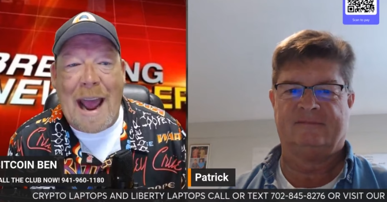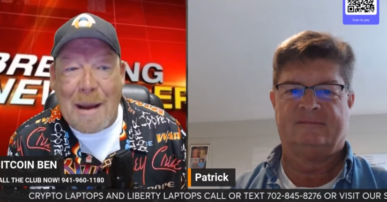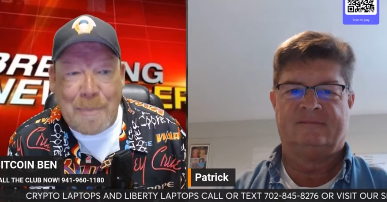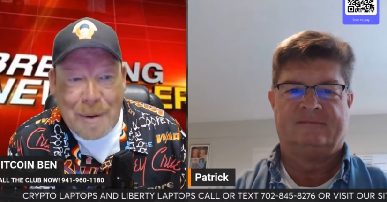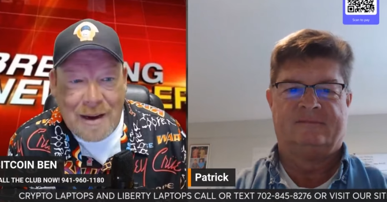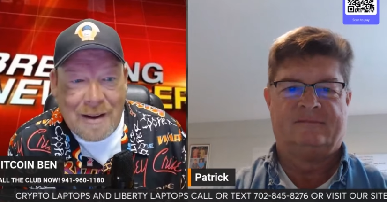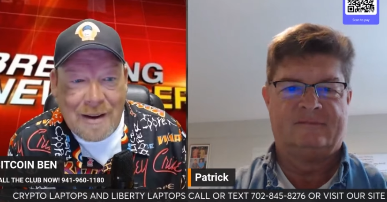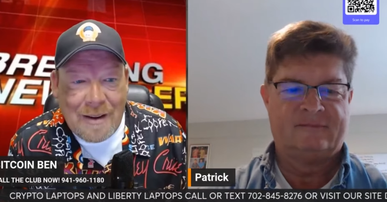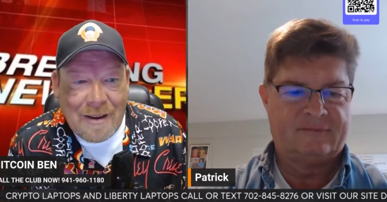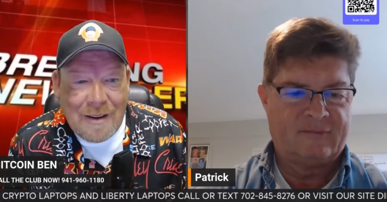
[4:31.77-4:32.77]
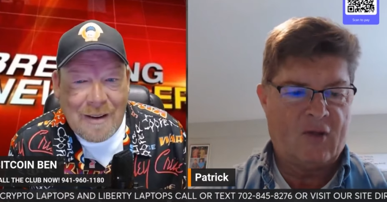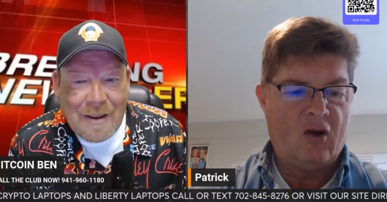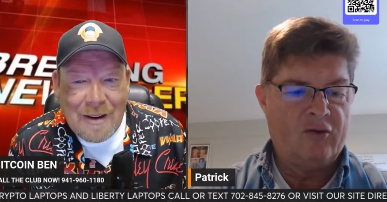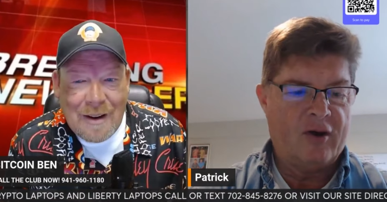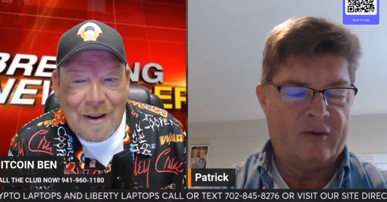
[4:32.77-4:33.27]
Speaker 1: happened.
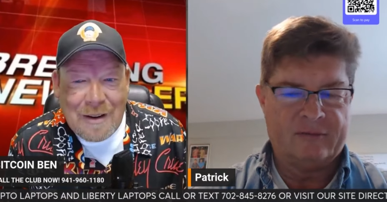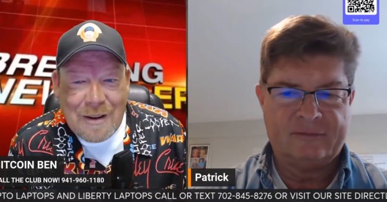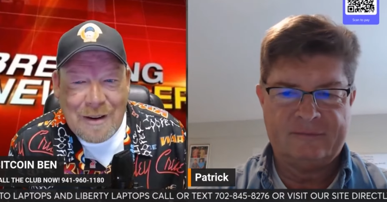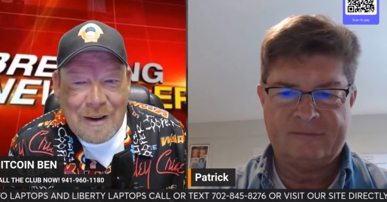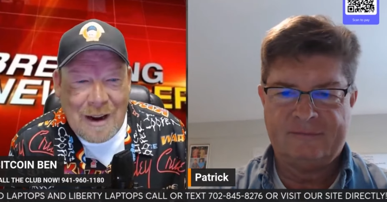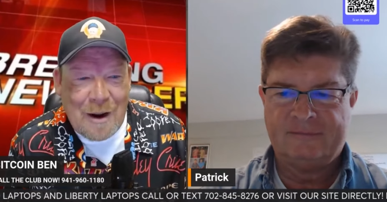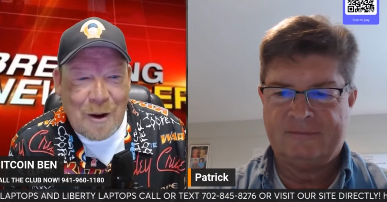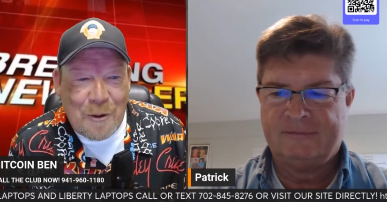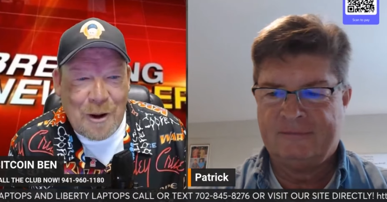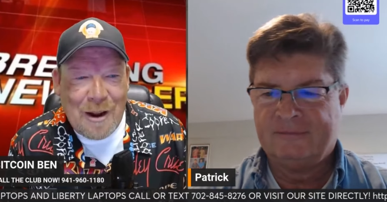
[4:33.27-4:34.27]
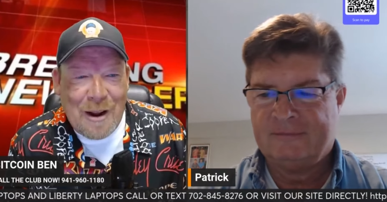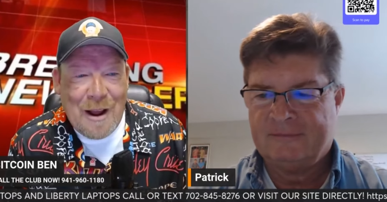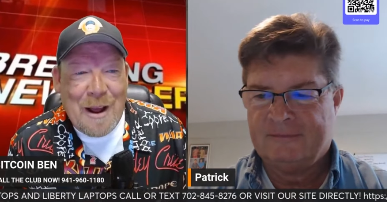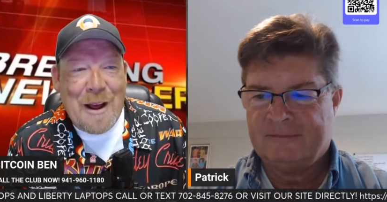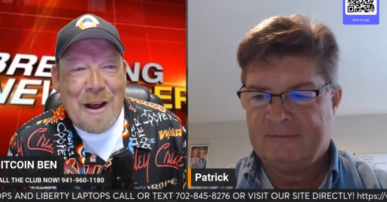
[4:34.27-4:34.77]
Speaker 2: Oh, no.
Speaker 1: You know,
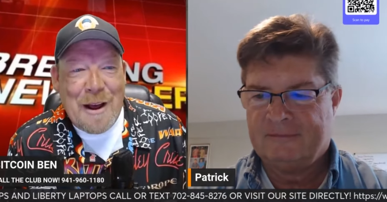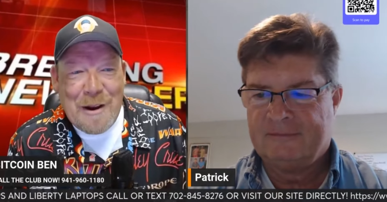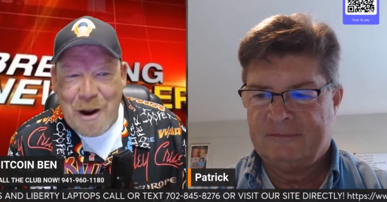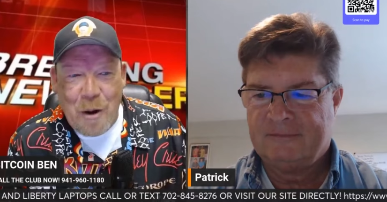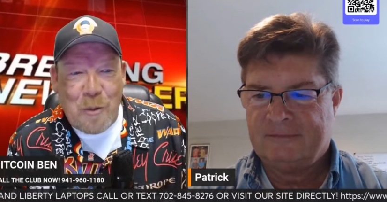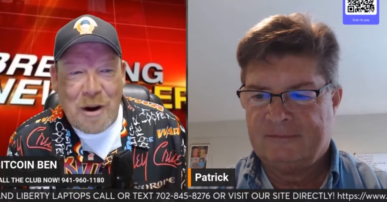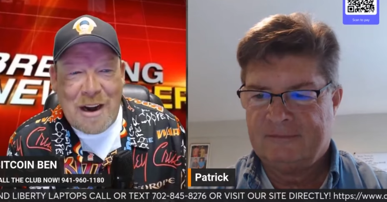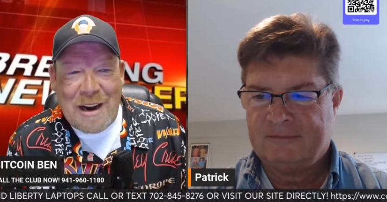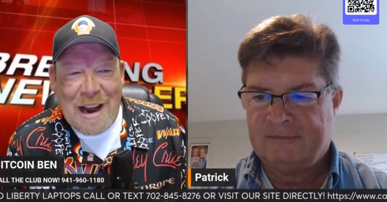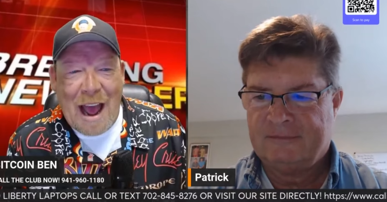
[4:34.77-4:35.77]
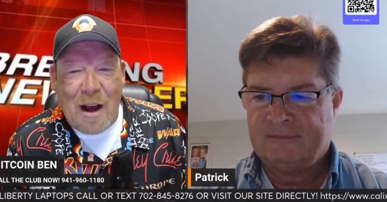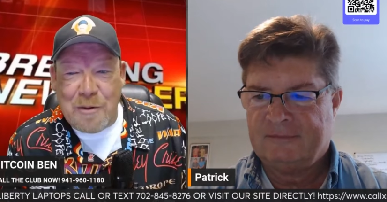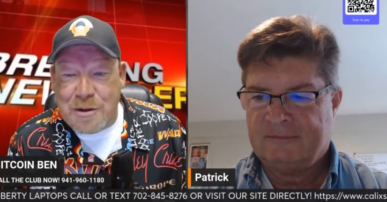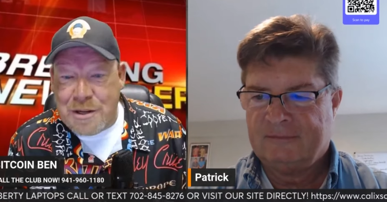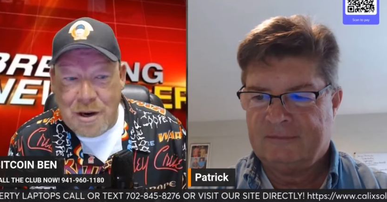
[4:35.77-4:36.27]
no one
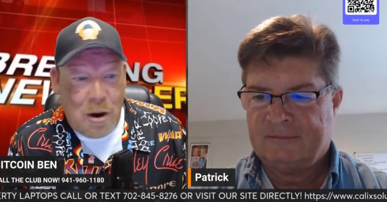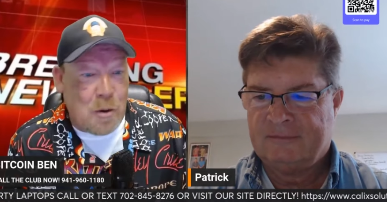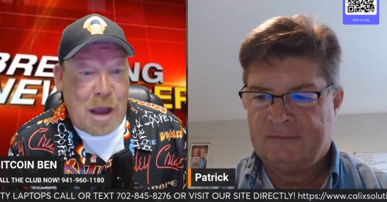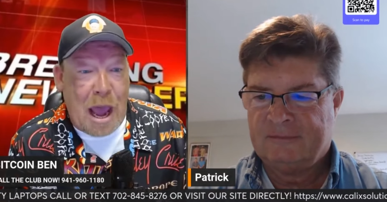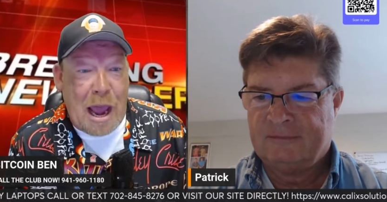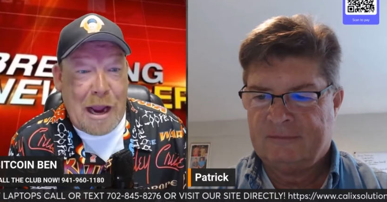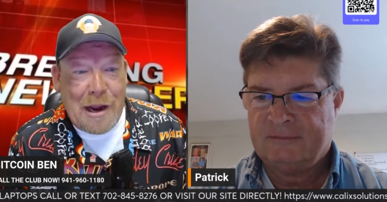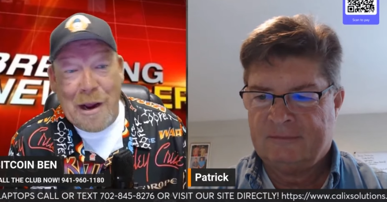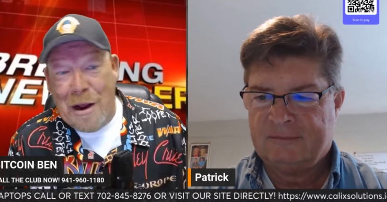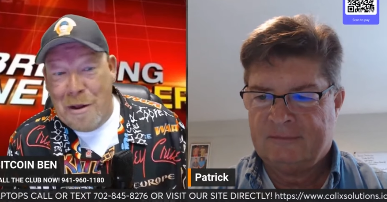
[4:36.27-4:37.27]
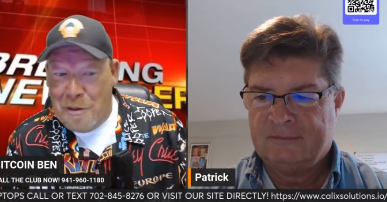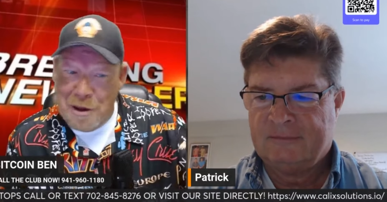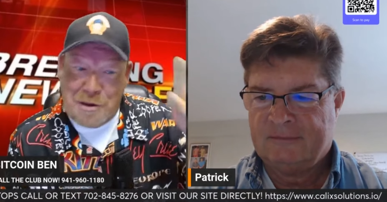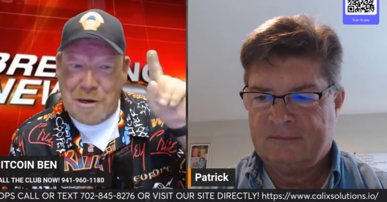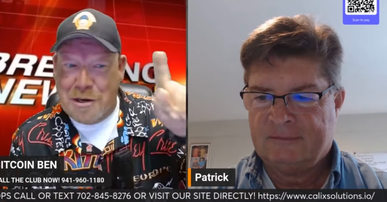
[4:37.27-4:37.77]
announced, okay,
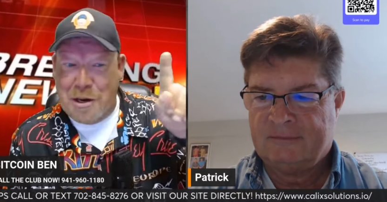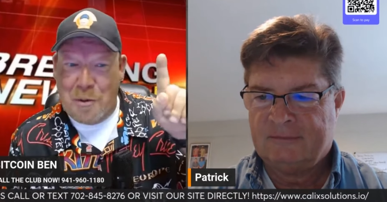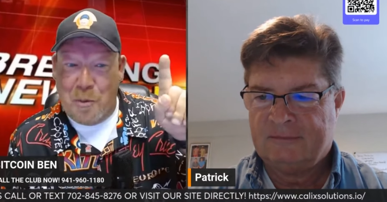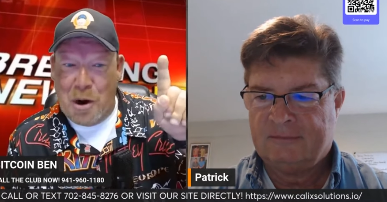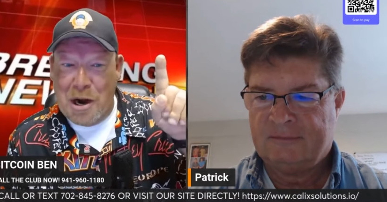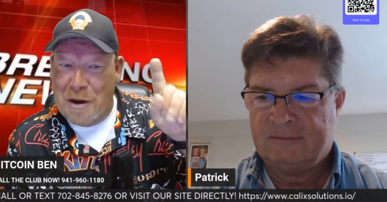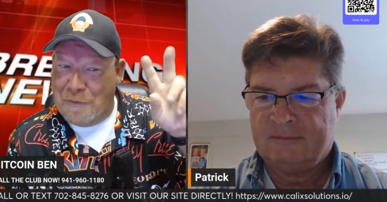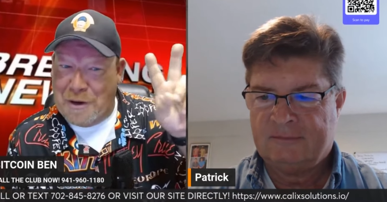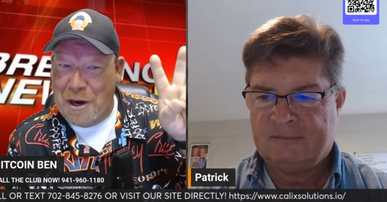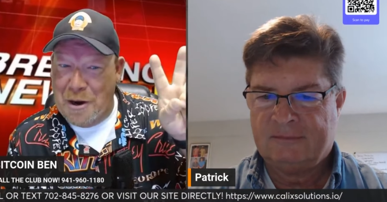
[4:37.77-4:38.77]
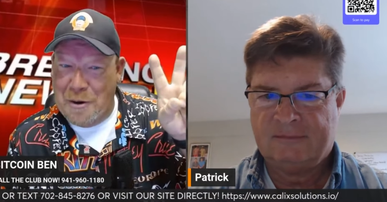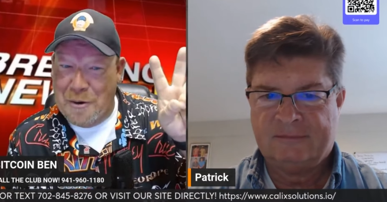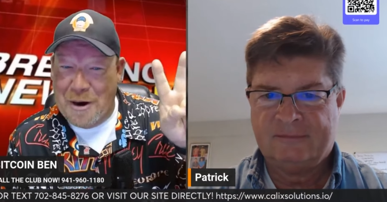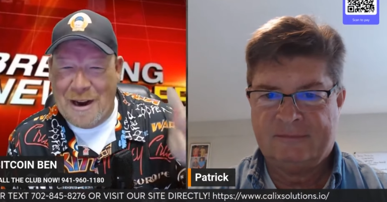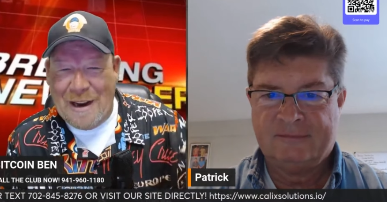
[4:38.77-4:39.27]
this is the 1 of 2.